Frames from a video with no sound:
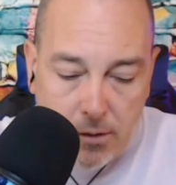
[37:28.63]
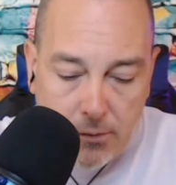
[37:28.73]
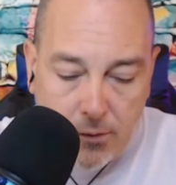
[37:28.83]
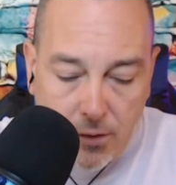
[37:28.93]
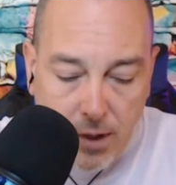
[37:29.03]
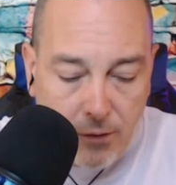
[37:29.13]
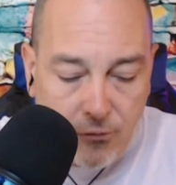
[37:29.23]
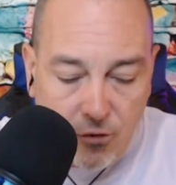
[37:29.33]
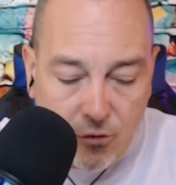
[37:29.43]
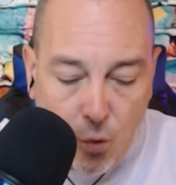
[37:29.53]
So then he's
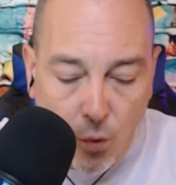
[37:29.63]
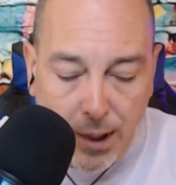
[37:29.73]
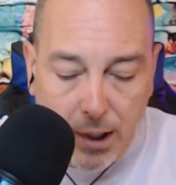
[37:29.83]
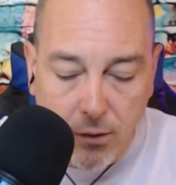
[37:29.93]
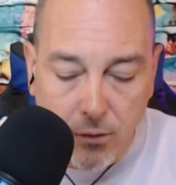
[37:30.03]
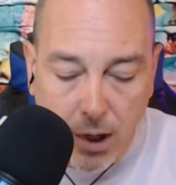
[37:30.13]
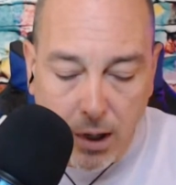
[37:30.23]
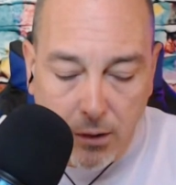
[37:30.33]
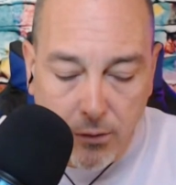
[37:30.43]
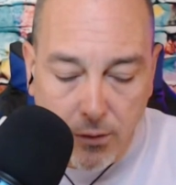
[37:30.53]
just going in
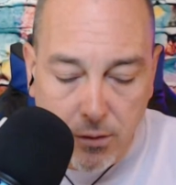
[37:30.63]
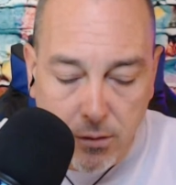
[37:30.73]
and